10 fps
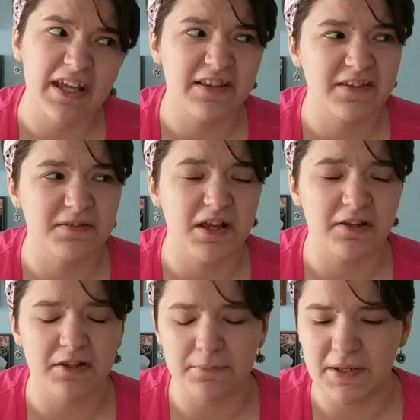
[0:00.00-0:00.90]
okay, it's
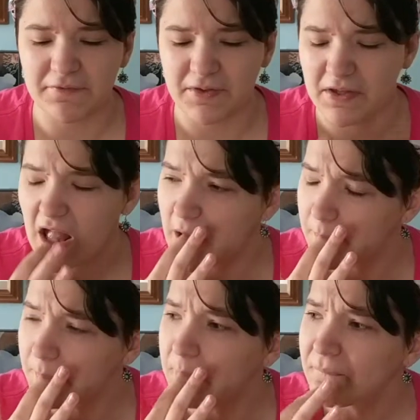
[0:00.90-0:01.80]
got a little bit of a
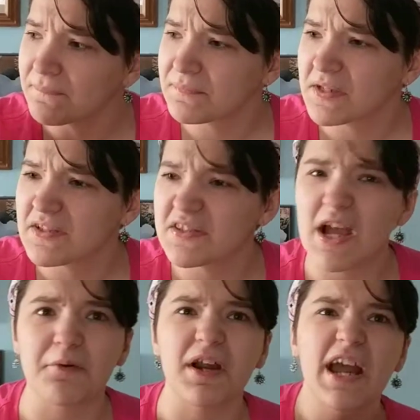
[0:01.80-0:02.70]
sour